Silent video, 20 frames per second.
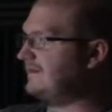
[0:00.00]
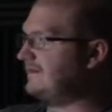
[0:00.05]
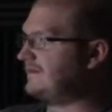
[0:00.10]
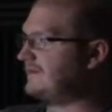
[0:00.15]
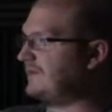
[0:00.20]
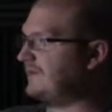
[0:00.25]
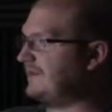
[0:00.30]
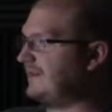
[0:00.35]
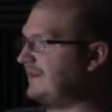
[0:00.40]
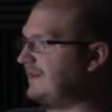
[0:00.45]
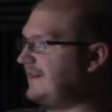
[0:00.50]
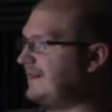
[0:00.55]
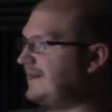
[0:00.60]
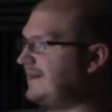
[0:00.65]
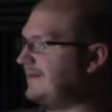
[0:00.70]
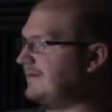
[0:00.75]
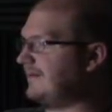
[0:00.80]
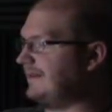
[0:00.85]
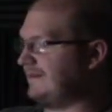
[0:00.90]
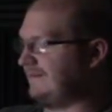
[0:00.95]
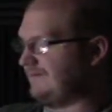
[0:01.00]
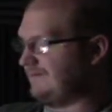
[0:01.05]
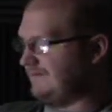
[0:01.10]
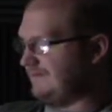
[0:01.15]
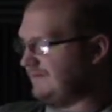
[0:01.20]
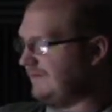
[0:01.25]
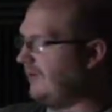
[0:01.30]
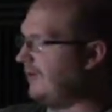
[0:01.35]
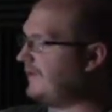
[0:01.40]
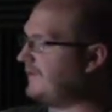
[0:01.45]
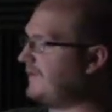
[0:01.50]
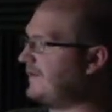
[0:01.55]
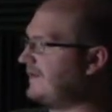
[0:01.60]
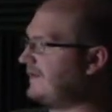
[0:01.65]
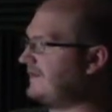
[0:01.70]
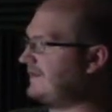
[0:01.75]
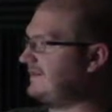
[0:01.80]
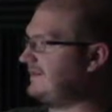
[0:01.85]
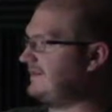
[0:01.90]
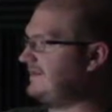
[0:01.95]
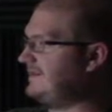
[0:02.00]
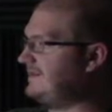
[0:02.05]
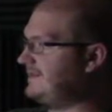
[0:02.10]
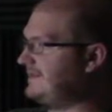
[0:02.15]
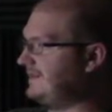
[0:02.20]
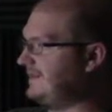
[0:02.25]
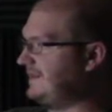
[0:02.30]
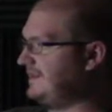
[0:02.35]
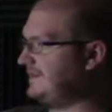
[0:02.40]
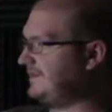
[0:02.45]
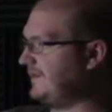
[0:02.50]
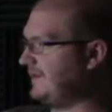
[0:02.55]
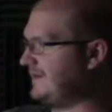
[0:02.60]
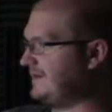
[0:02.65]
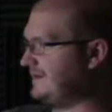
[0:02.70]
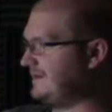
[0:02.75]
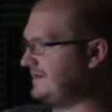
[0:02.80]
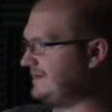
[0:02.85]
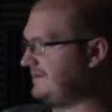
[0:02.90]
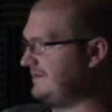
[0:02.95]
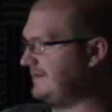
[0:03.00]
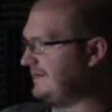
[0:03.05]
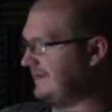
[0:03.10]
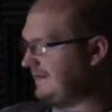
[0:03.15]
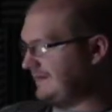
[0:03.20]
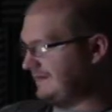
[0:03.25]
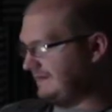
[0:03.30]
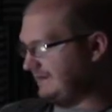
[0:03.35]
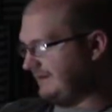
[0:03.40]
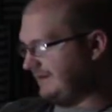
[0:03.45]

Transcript: there's only like like Ulfric his his voice is unique.